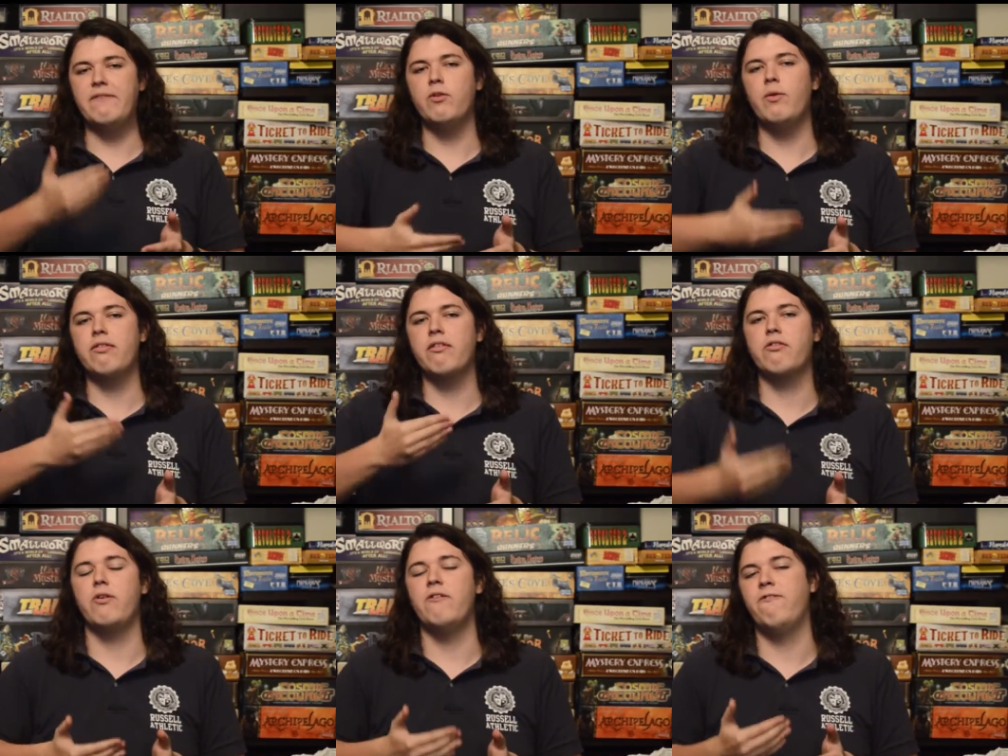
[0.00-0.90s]
influence the
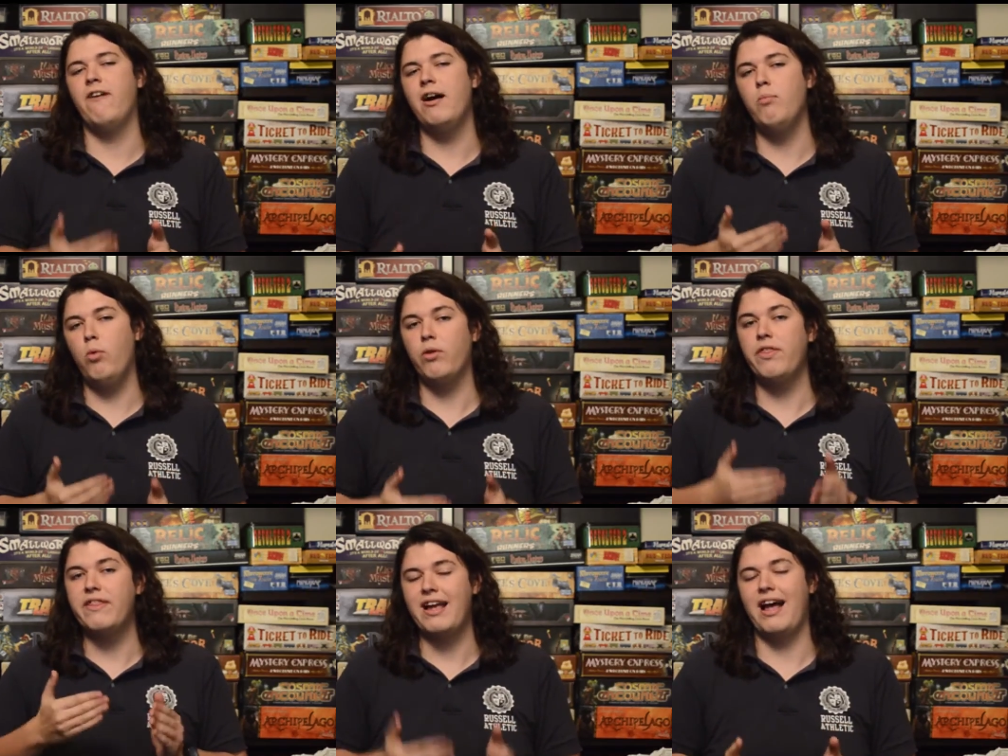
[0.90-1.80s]
story far more
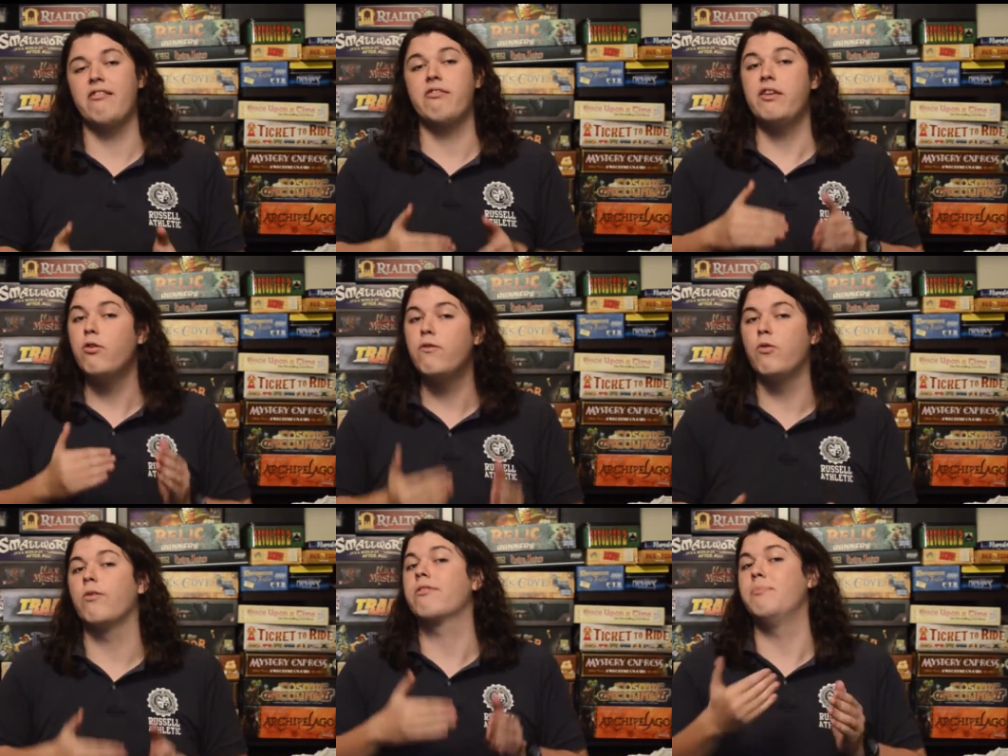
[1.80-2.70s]
than the cards that you're
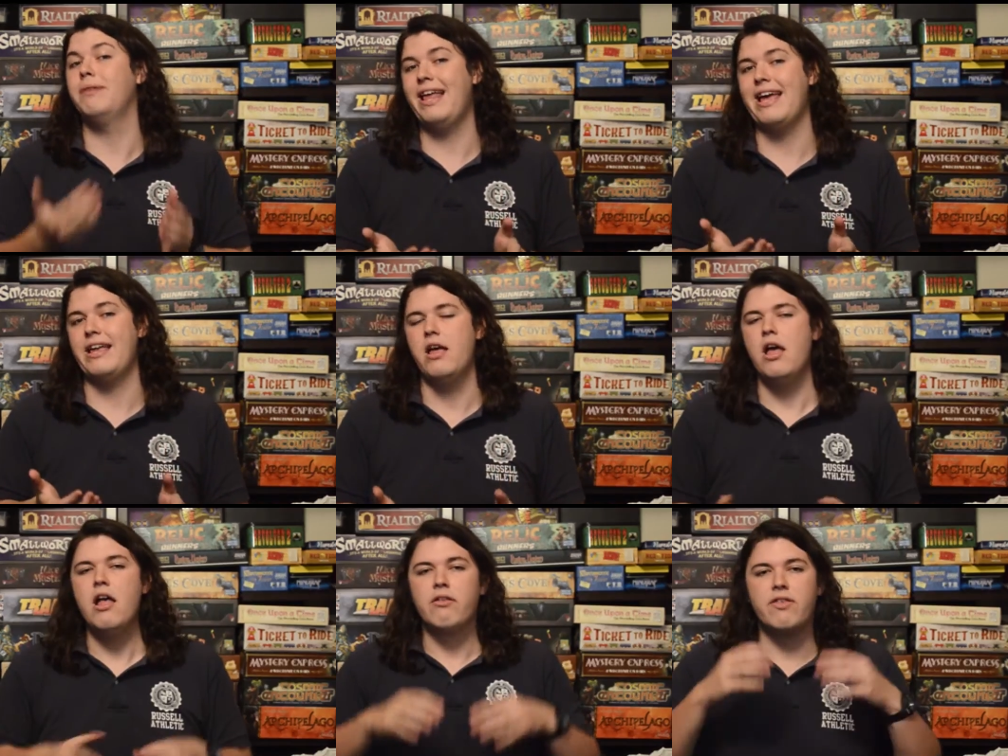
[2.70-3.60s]
forced to play.
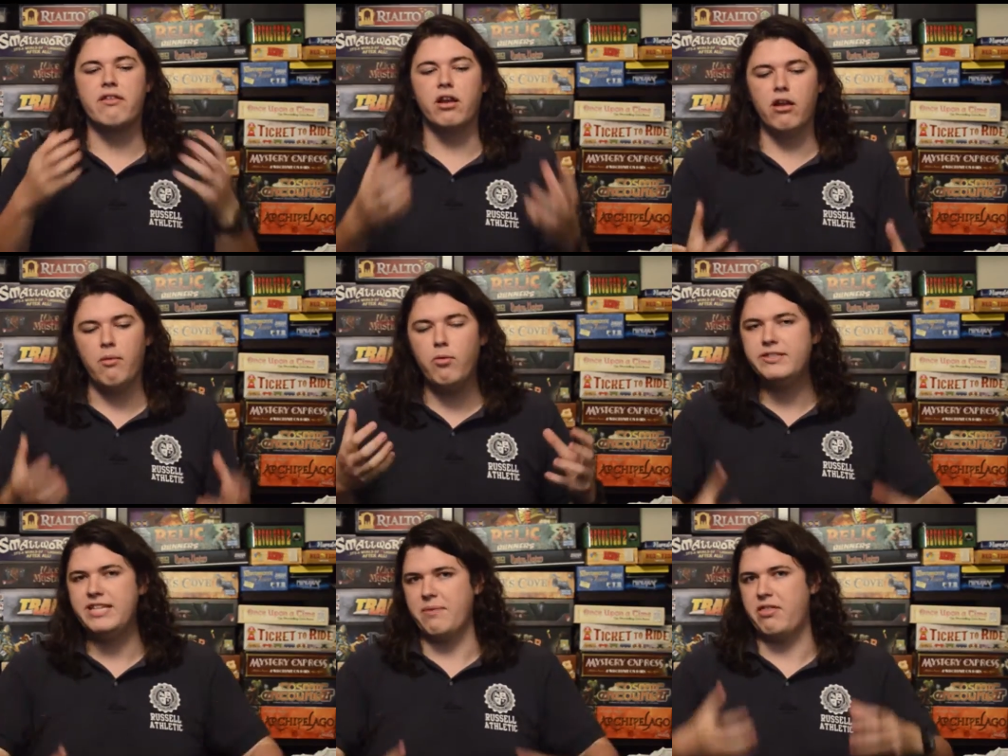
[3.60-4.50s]
So there's a lot more
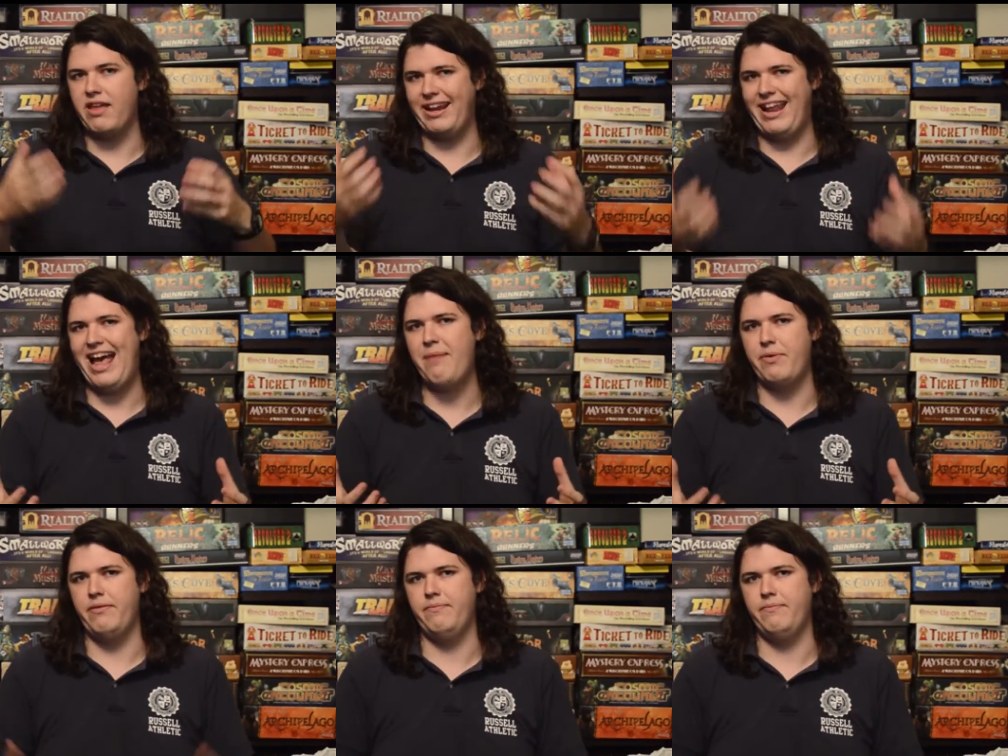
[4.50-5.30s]
depth that can happen.